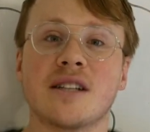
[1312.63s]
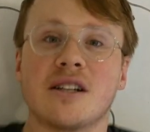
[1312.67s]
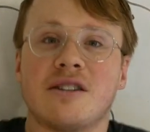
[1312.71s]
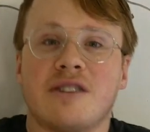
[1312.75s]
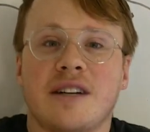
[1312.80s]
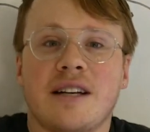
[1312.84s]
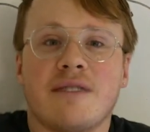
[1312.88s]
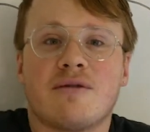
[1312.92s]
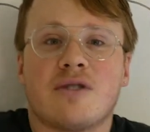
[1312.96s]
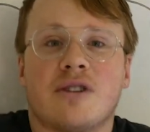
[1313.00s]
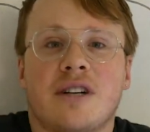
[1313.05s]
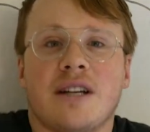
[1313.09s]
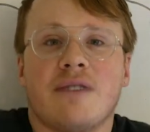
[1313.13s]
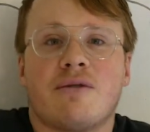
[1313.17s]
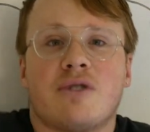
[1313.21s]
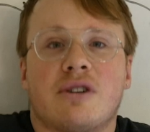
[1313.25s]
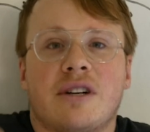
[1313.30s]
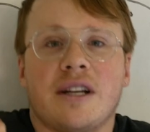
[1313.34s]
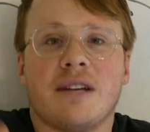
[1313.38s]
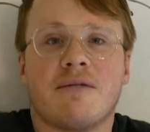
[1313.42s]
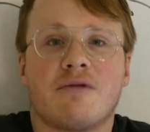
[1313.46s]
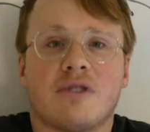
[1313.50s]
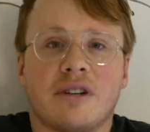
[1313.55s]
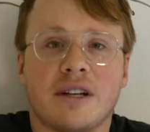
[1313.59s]

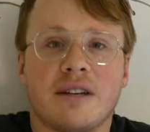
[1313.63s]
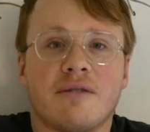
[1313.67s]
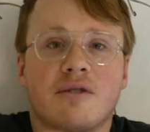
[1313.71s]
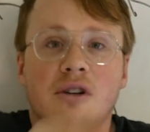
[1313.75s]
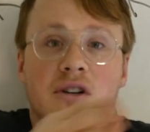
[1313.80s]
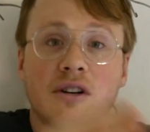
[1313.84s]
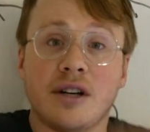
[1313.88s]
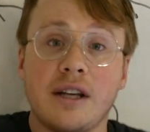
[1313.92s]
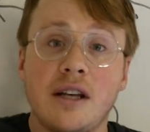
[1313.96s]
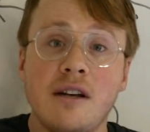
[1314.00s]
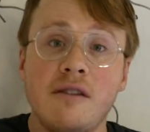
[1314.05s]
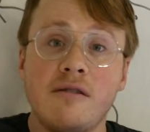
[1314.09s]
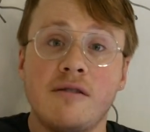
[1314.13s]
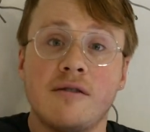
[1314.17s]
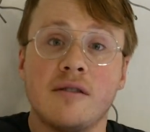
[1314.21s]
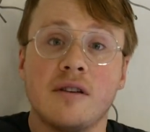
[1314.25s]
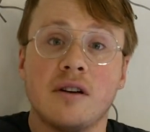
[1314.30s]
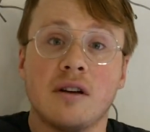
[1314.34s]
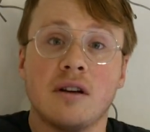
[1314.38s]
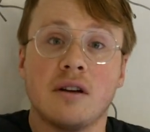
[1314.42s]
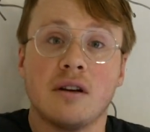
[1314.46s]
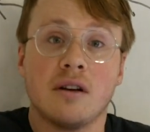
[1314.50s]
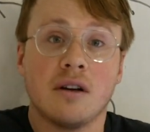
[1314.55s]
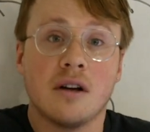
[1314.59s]
cleave,
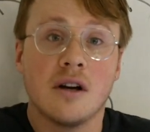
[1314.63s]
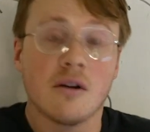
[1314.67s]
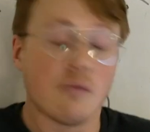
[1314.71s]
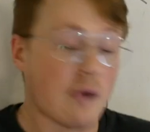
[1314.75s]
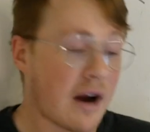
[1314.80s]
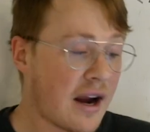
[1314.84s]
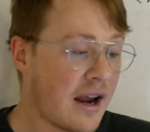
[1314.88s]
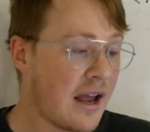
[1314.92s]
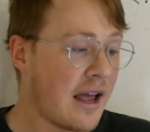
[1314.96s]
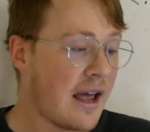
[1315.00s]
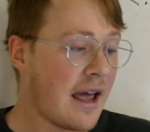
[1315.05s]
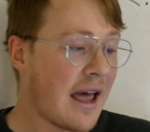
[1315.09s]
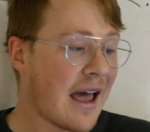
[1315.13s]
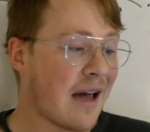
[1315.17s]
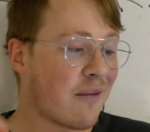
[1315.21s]
right?